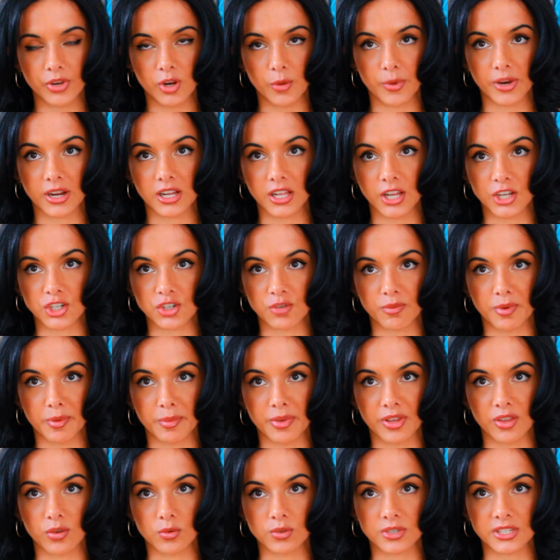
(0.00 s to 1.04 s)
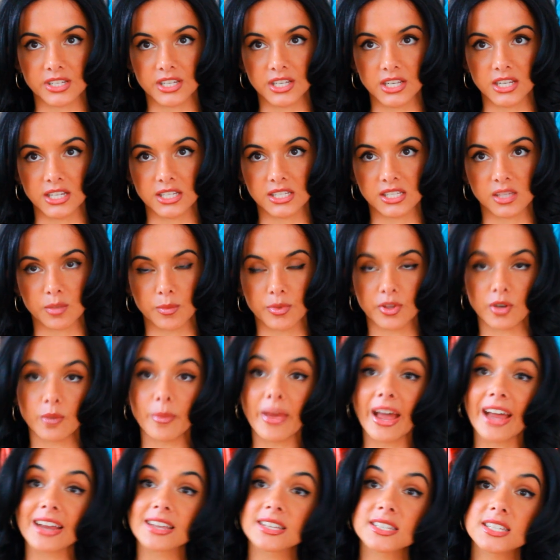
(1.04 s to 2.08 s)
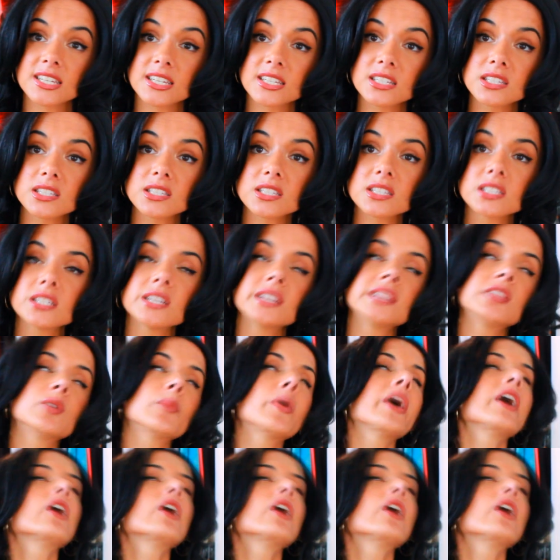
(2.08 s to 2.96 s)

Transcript: Pyramid Collection, my mother was getting some of their magazines in the